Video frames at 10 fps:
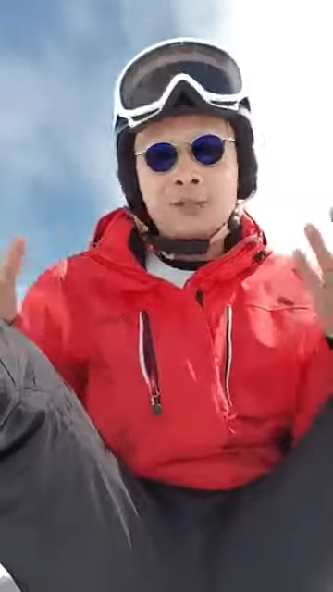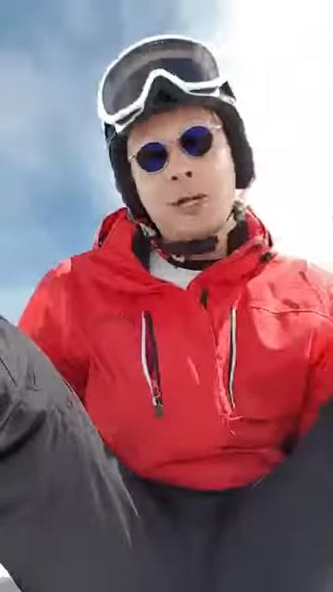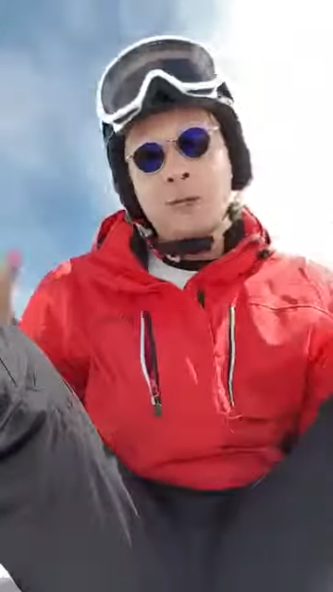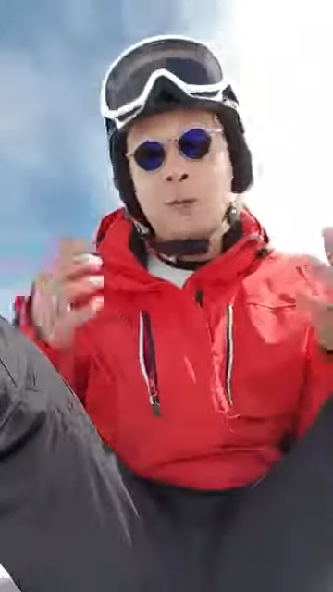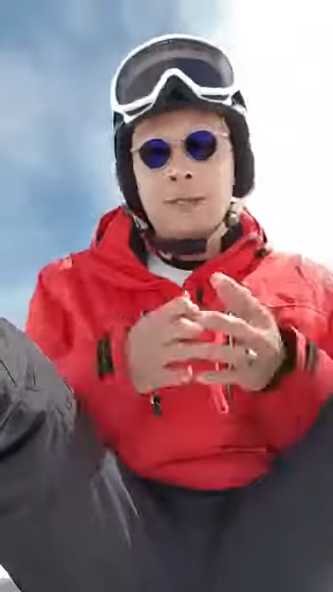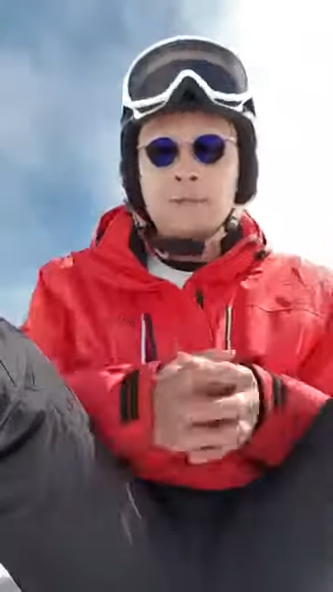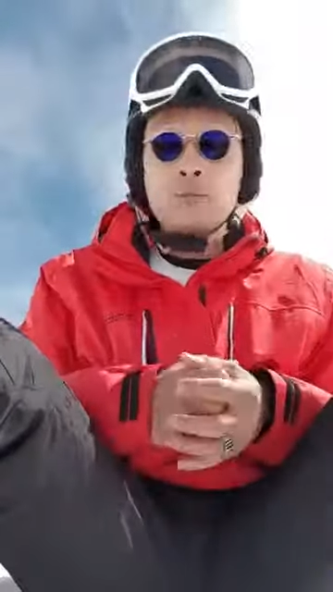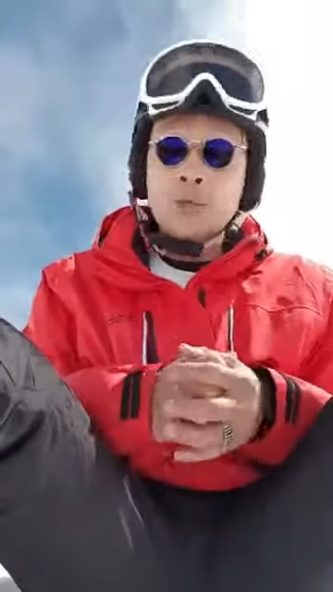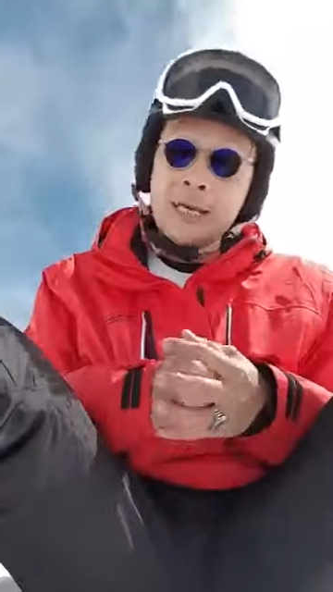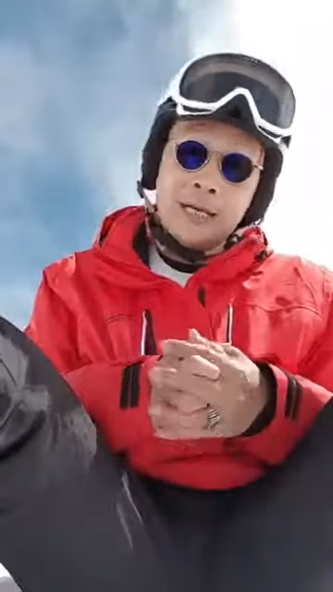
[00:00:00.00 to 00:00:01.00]
So I went,
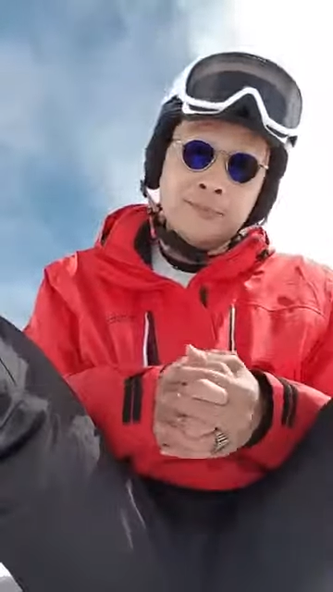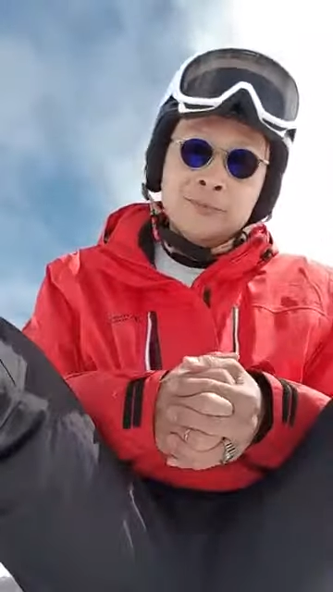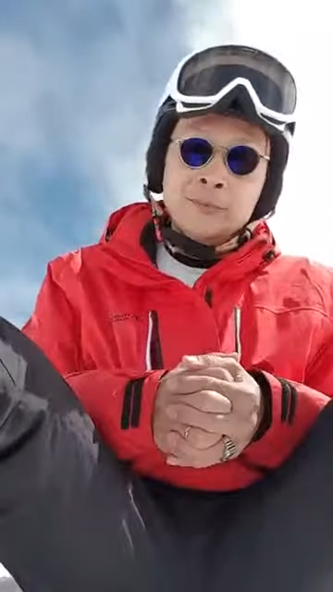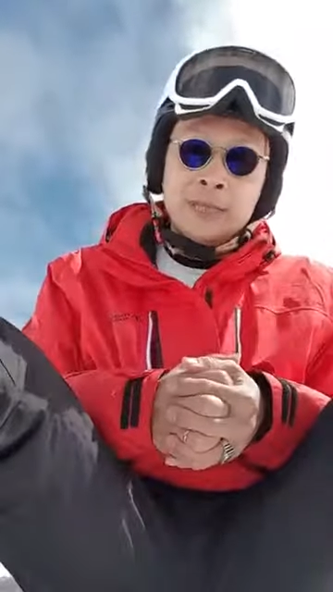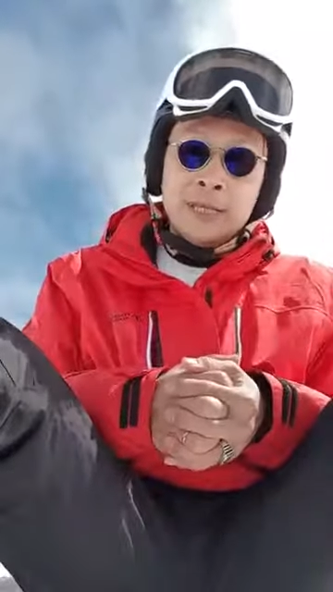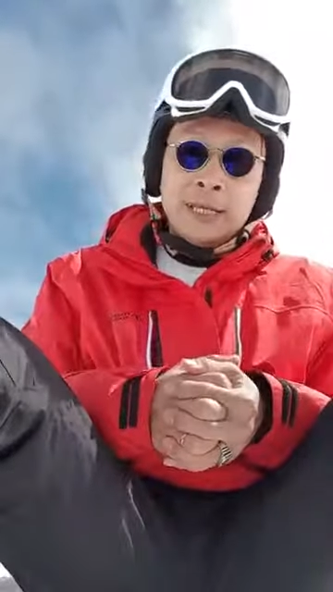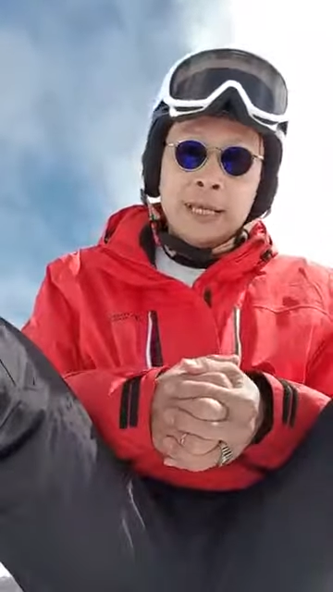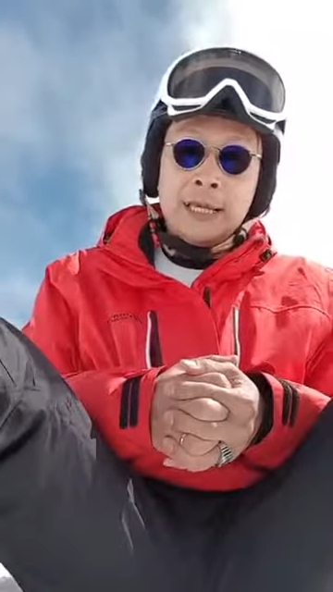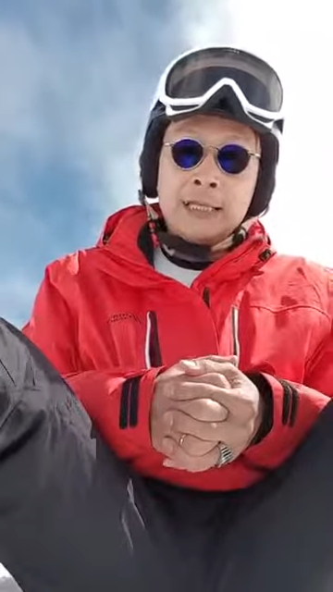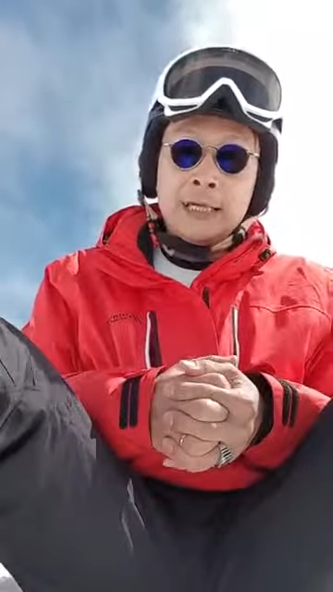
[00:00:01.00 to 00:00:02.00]

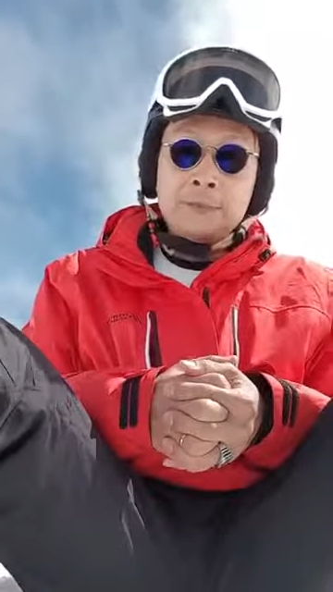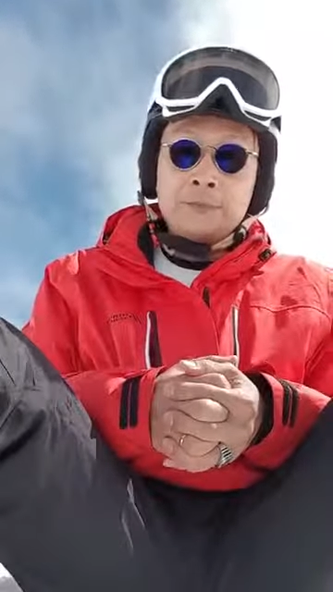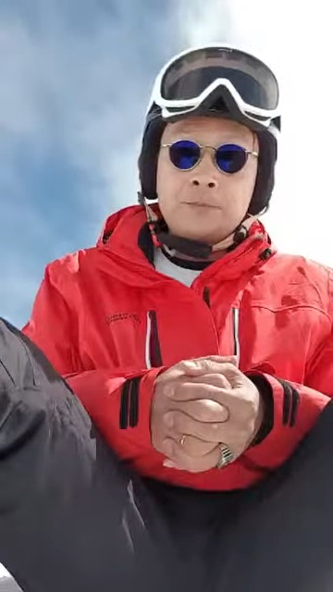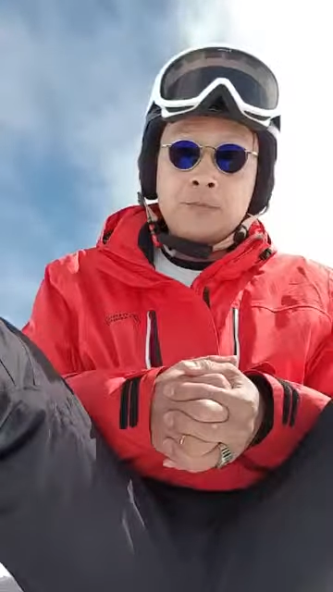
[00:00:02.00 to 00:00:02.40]
and